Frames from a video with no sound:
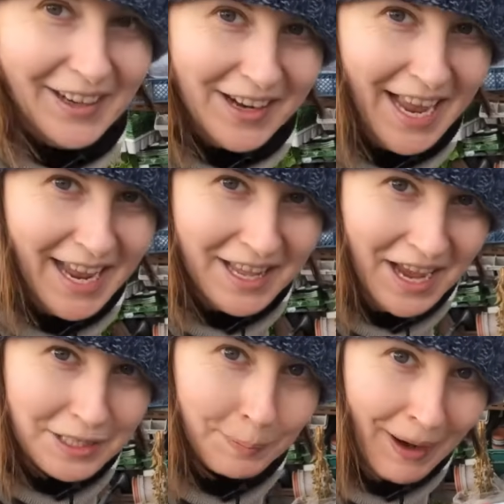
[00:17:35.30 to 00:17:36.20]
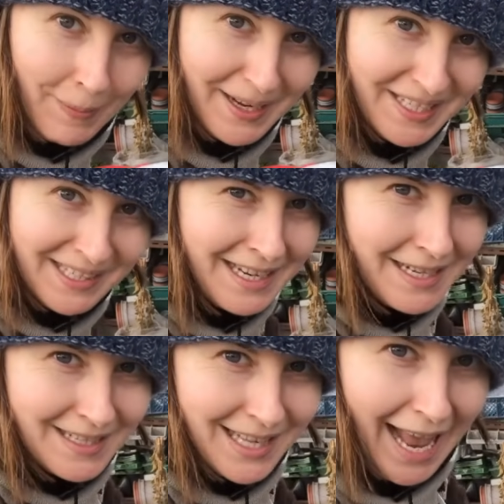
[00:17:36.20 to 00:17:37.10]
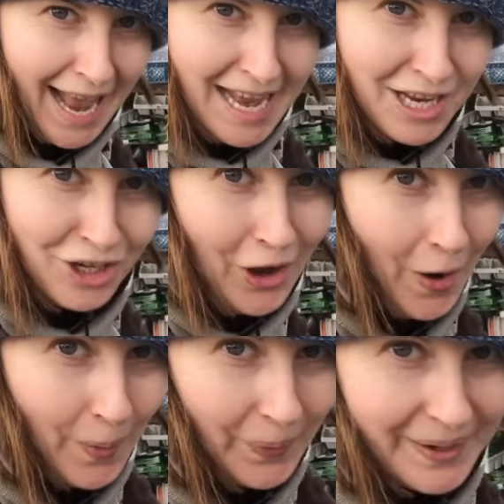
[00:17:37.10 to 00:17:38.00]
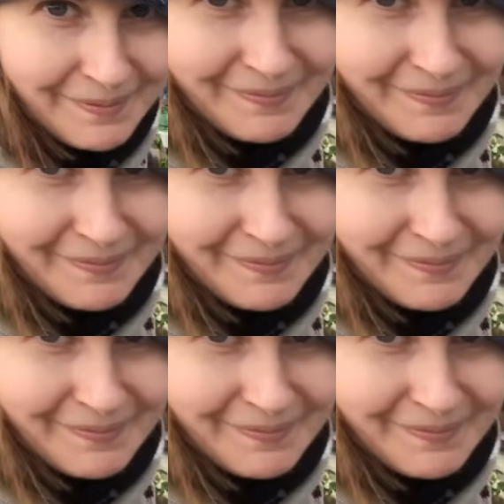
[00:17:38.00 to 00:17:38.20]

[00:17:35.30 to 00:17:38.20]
Okay, experiment is a go.